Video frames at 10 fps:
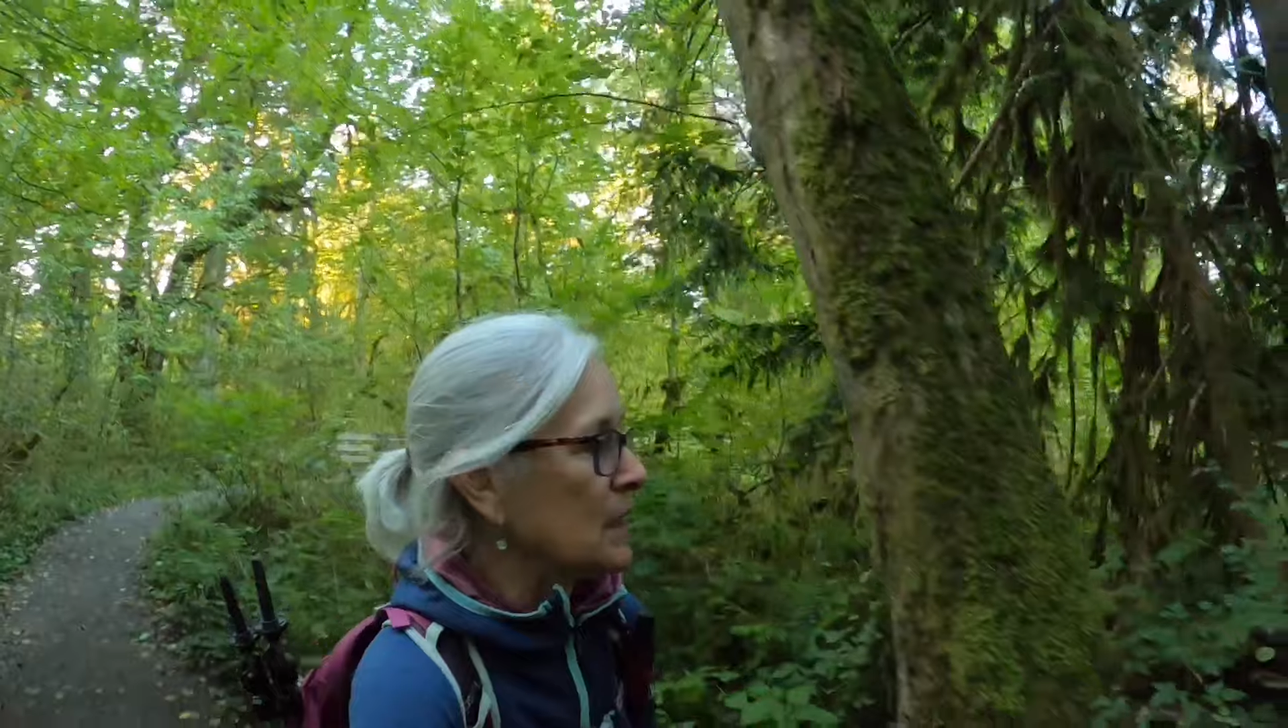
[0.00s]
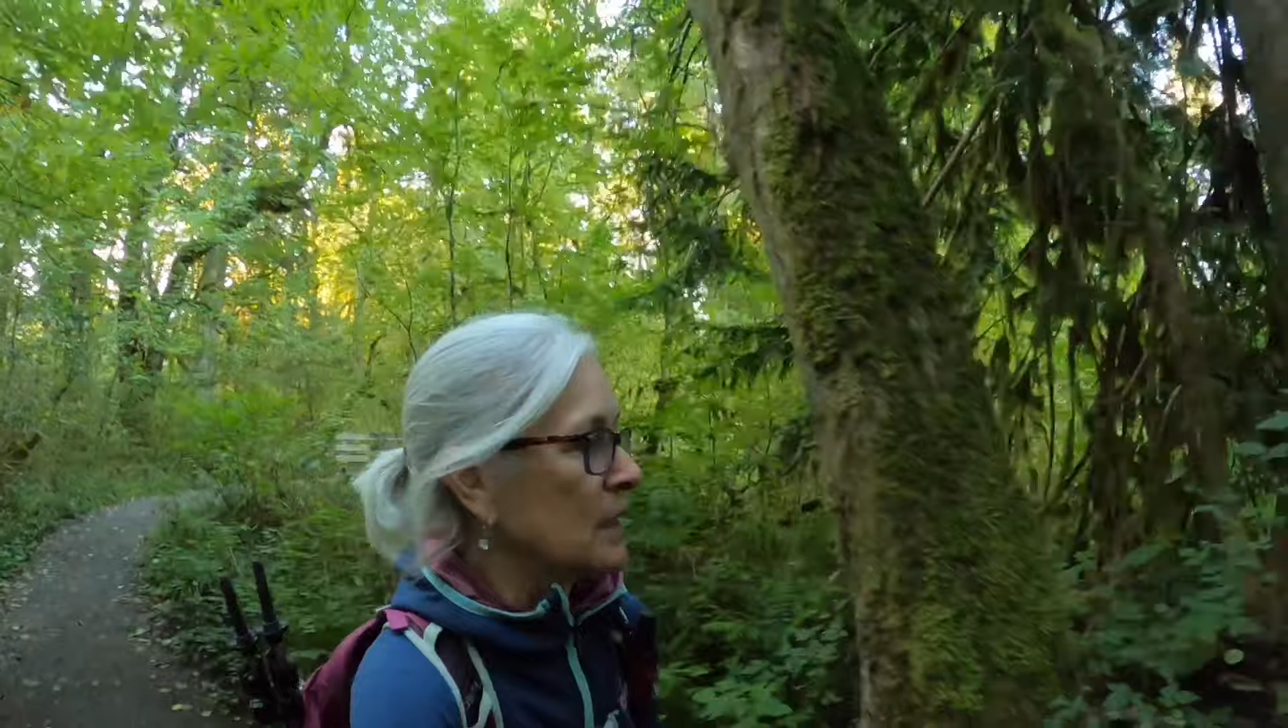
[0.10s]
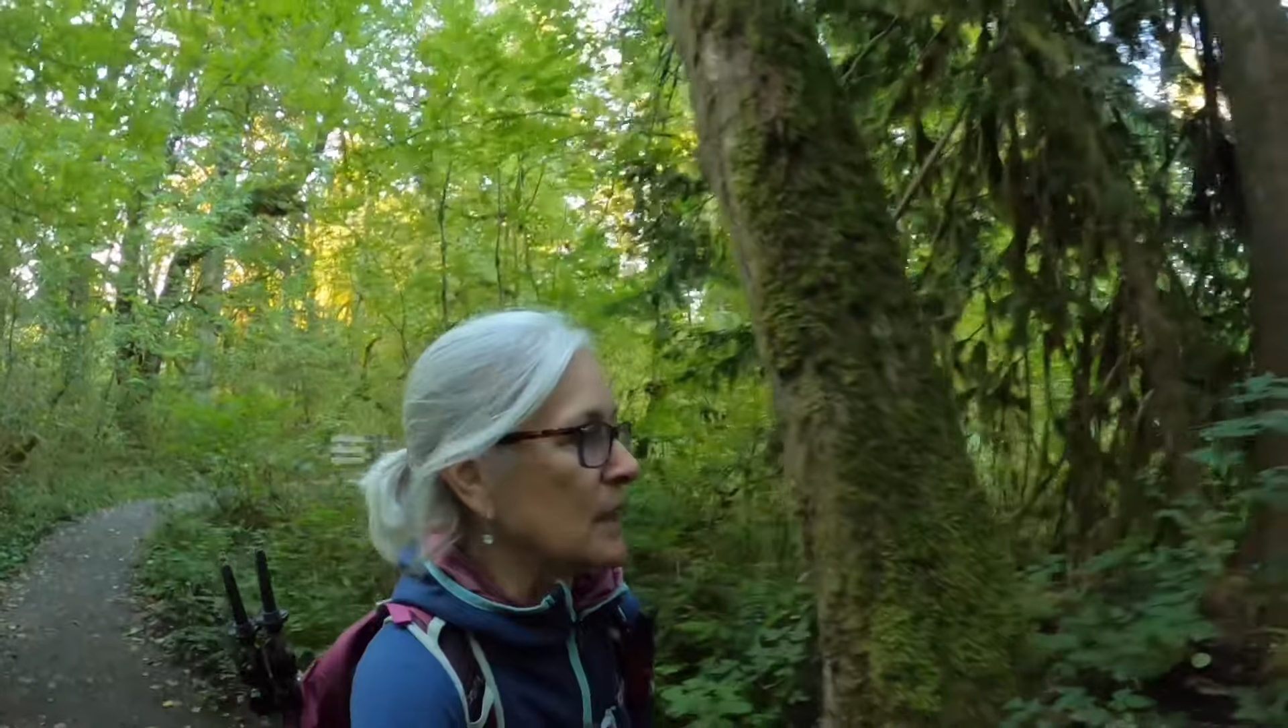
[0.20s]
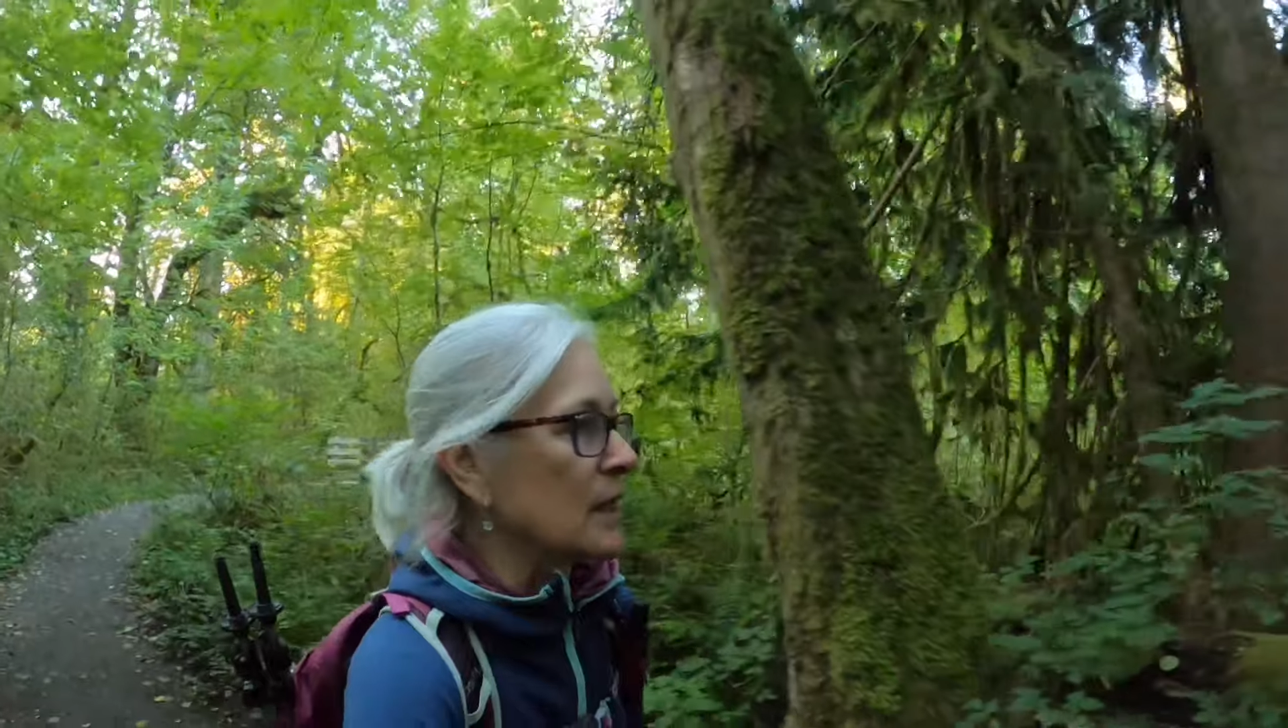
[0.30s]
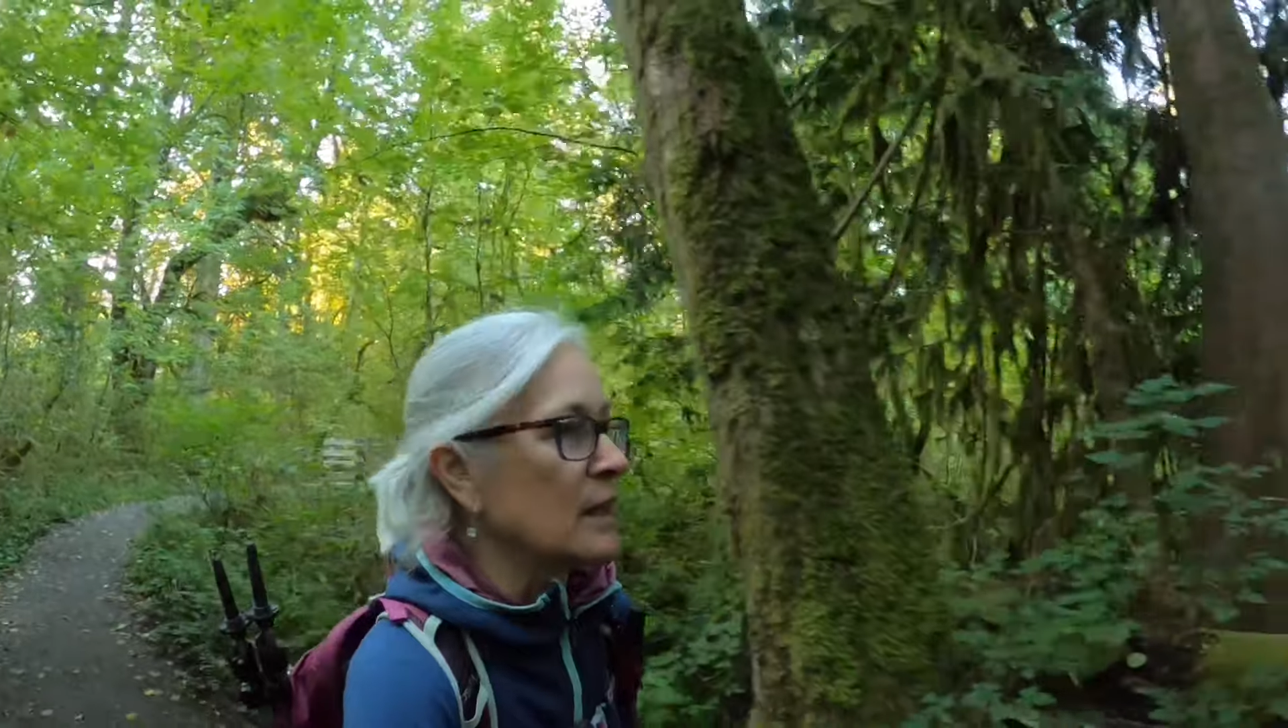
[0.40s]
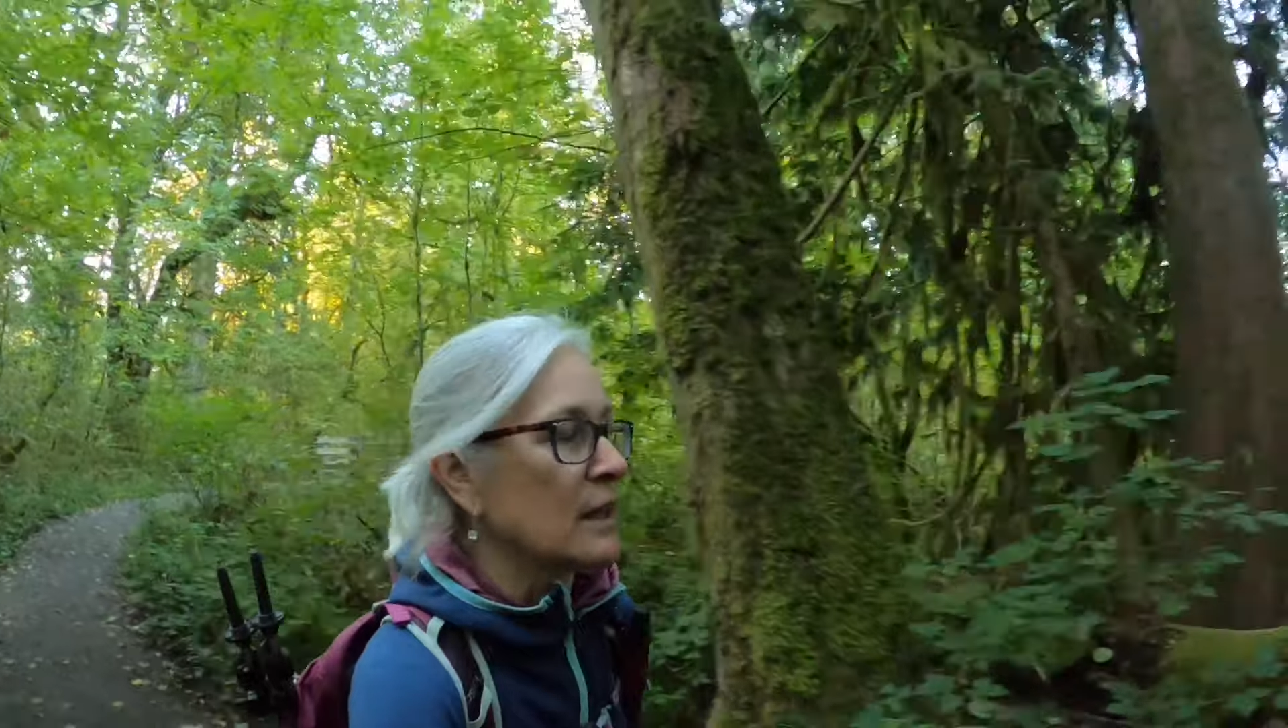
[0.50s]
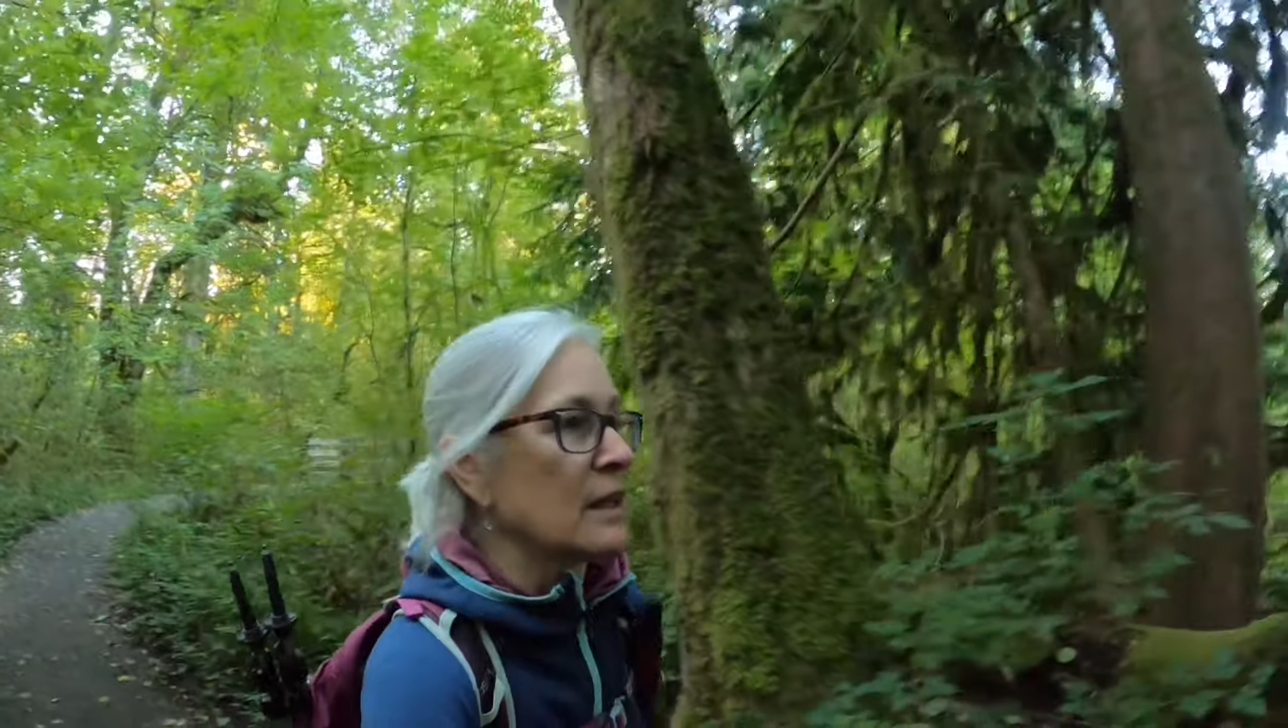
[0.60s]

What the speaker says: any